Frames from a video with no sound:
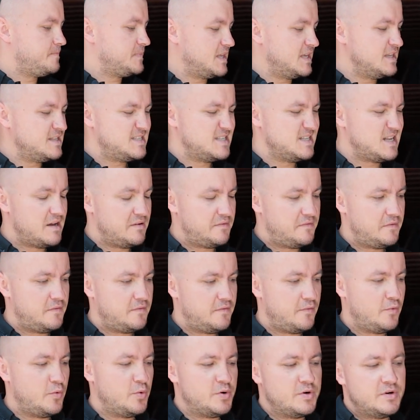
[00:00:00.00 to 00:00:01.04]
It's
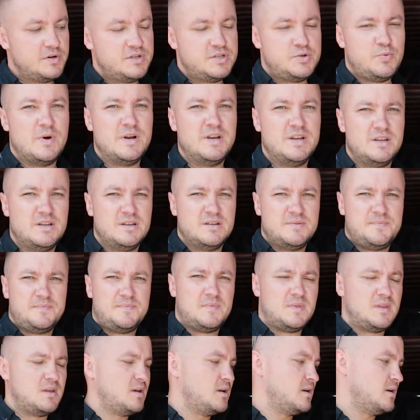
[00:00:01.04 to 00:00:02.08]
enough for 20
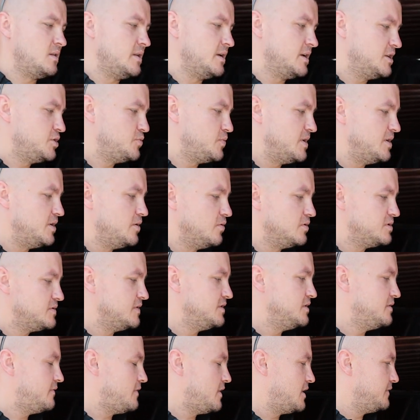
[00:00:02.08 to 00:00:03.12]
or
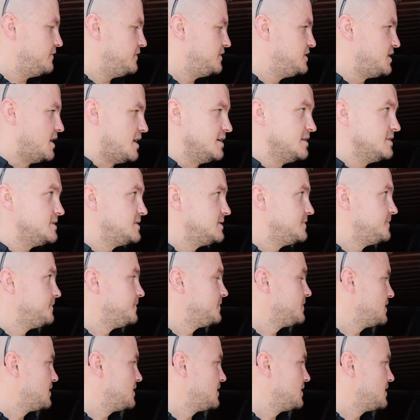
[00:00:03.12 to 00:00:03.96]
25 tons